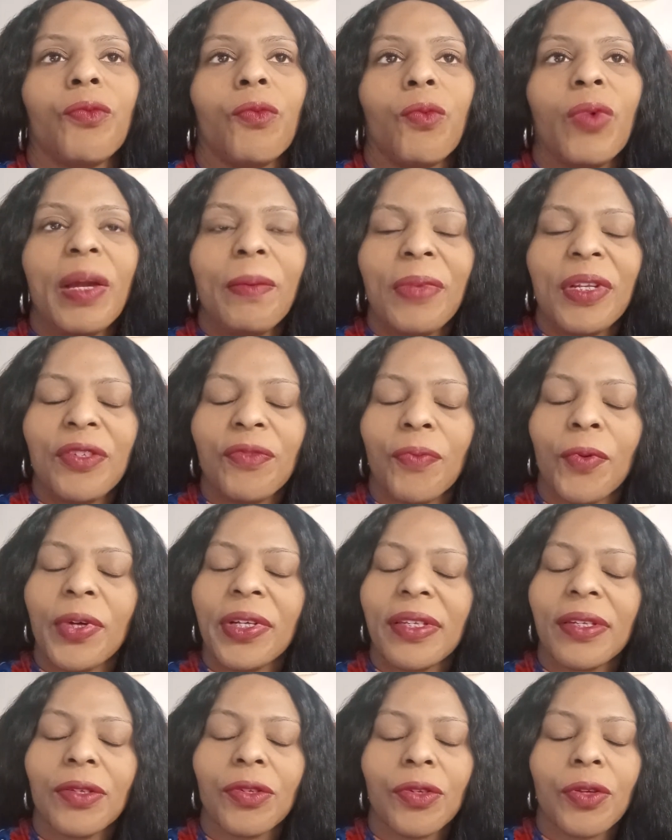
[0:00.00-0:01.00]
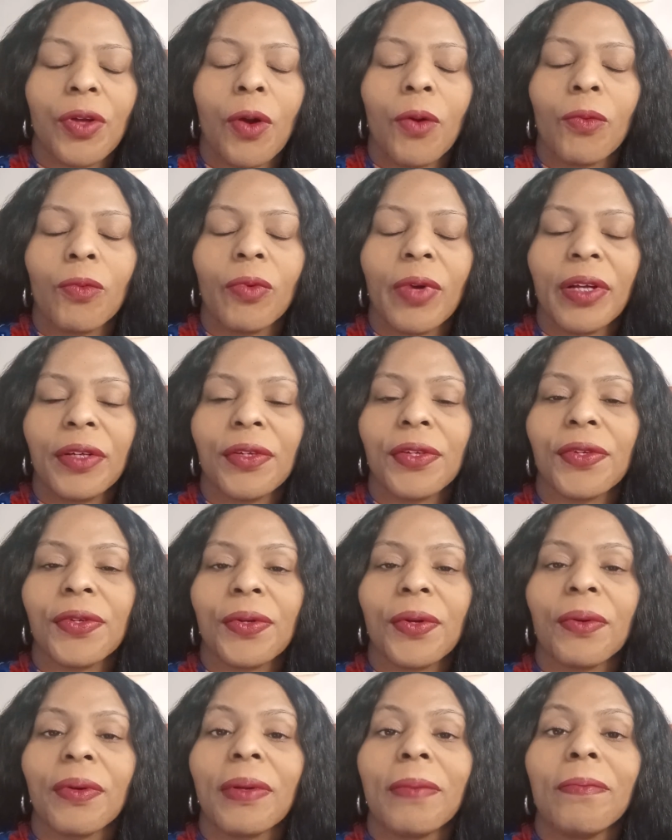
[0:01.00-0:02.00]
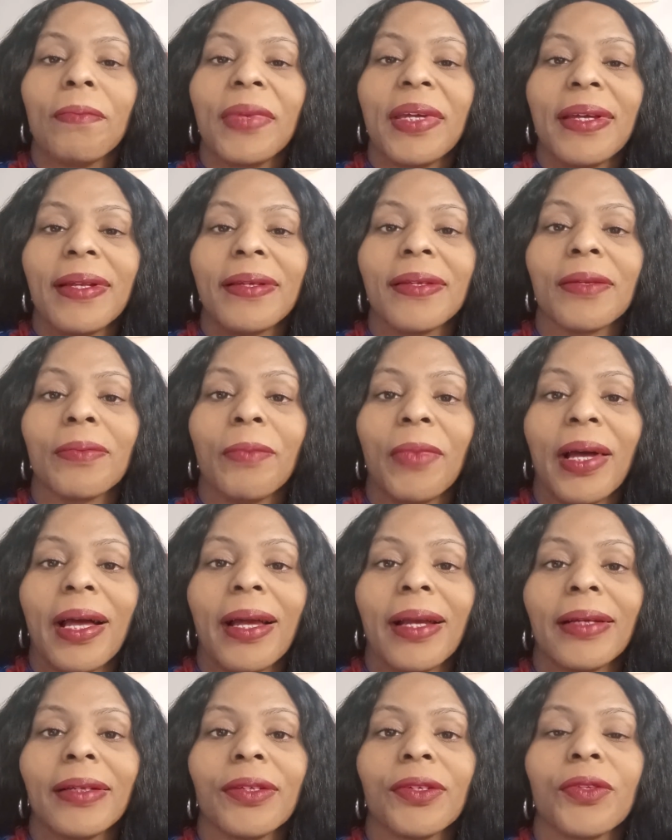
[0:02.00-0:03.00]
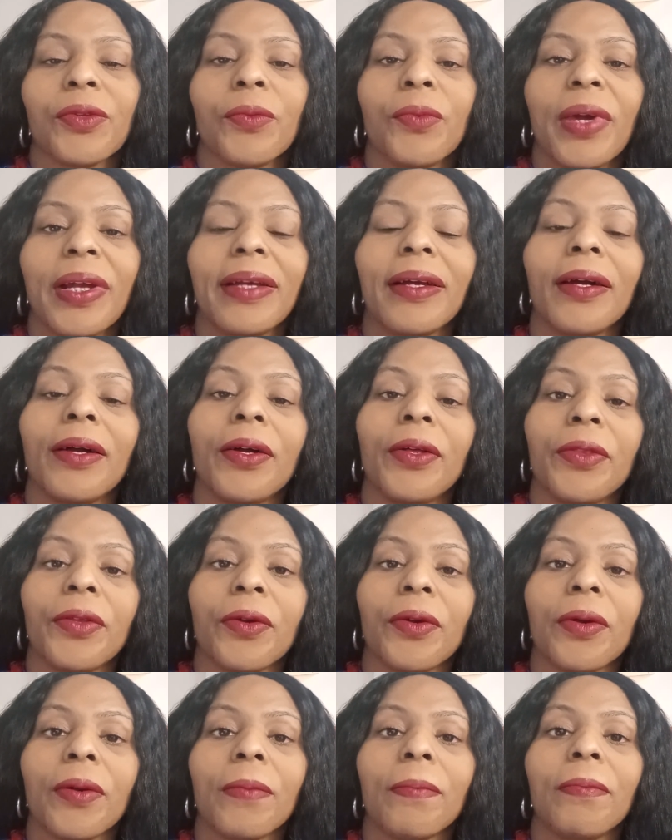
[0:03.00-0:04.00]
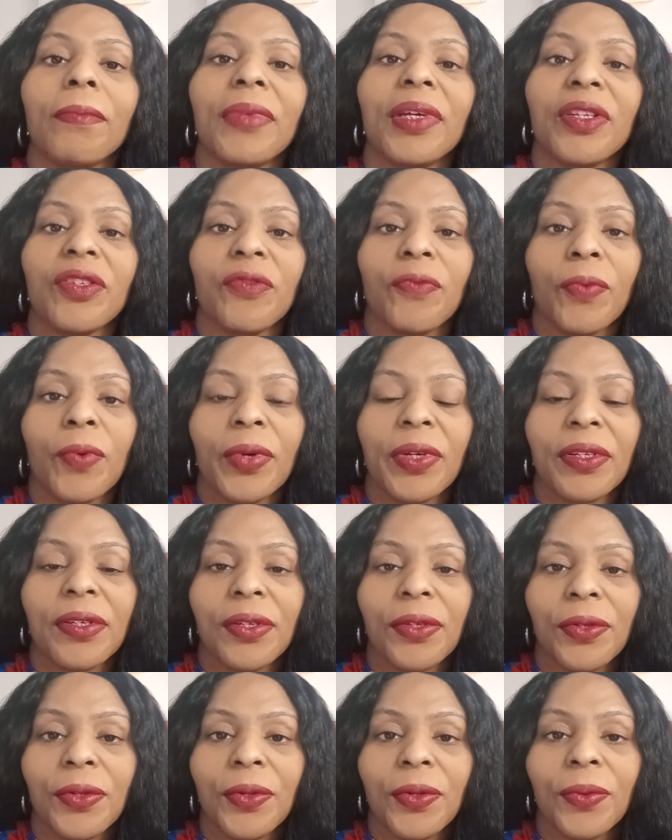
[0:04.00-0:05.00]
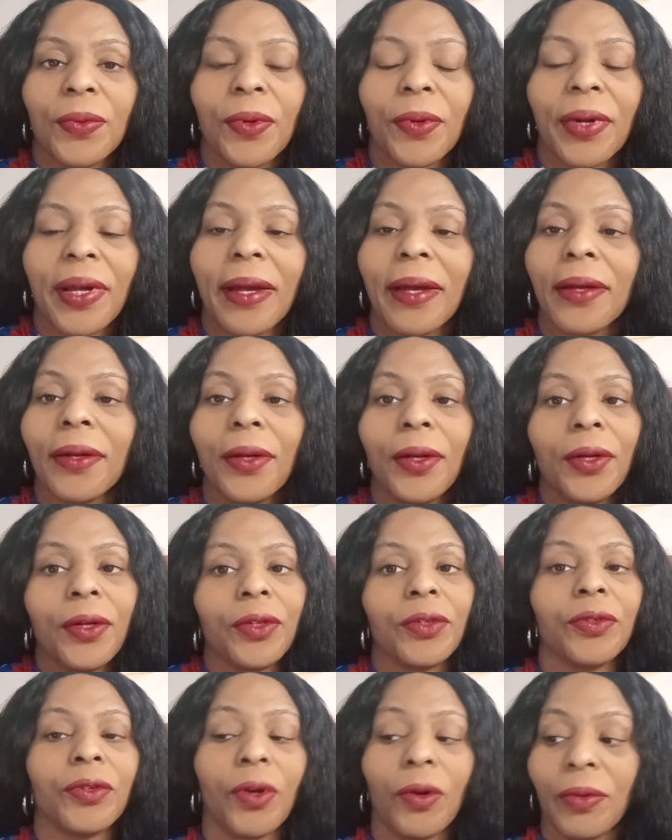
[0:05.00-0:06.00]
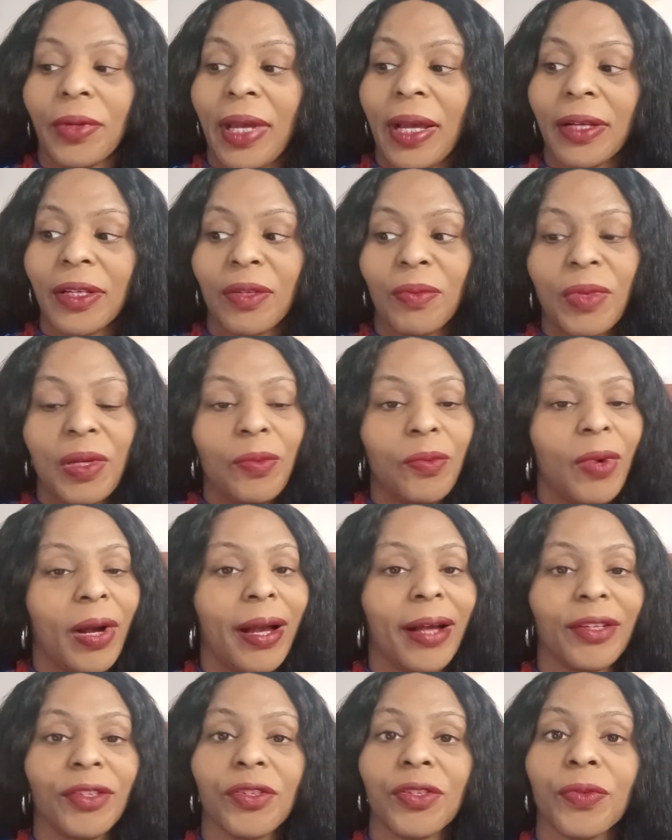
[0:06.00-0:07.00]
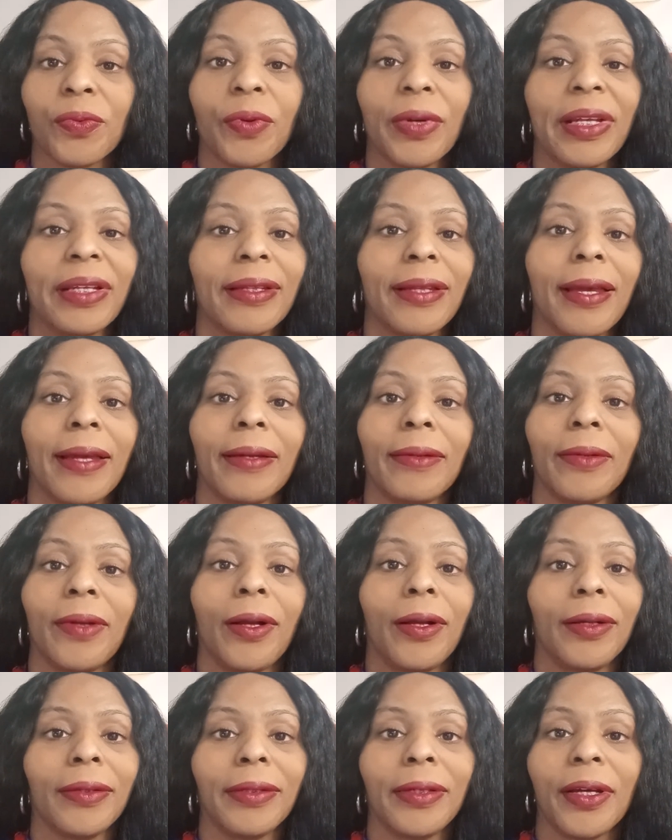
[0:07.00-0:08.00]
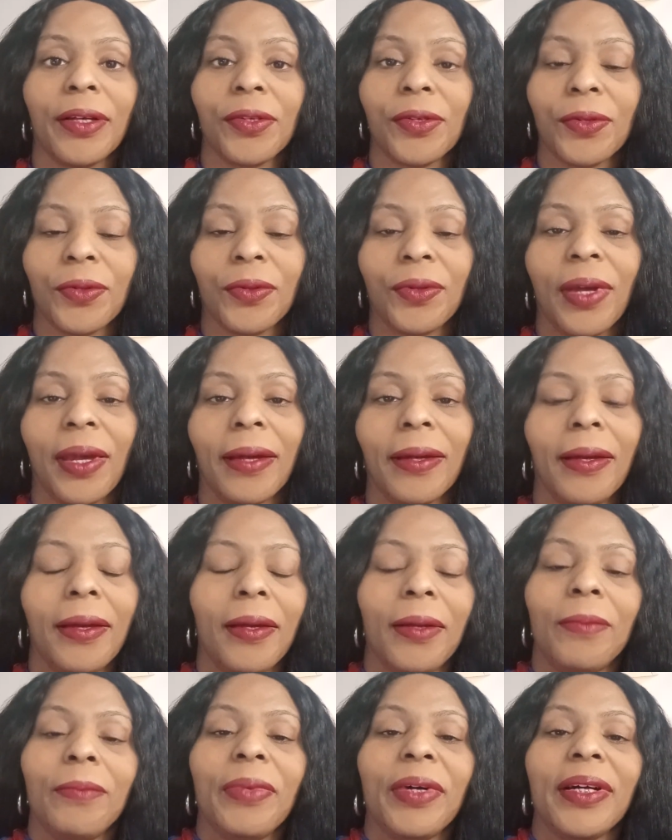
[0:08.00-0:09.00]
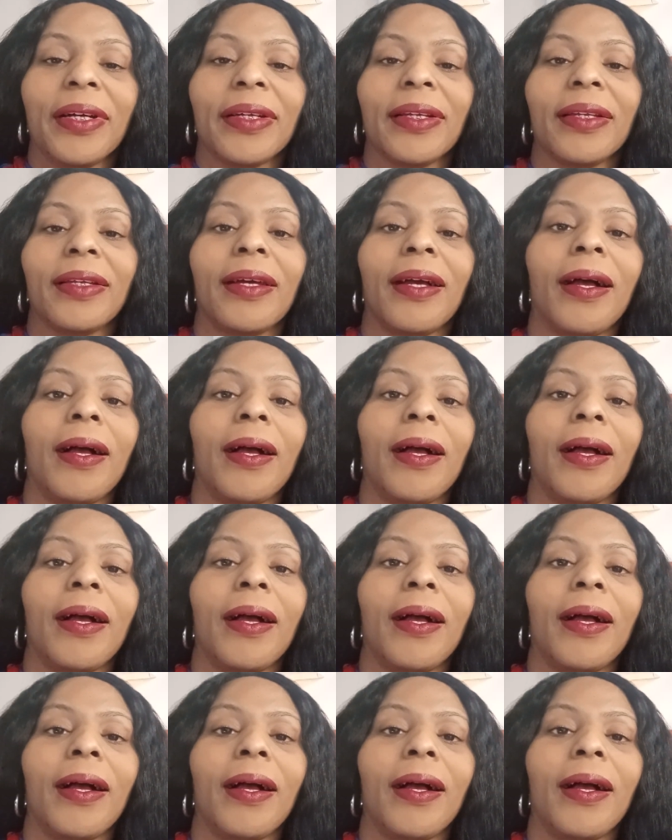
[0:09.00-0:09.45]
women's voices don't register in men's minds the way other men's voices do, okay? Don't ask me why. I just read that yesterday. But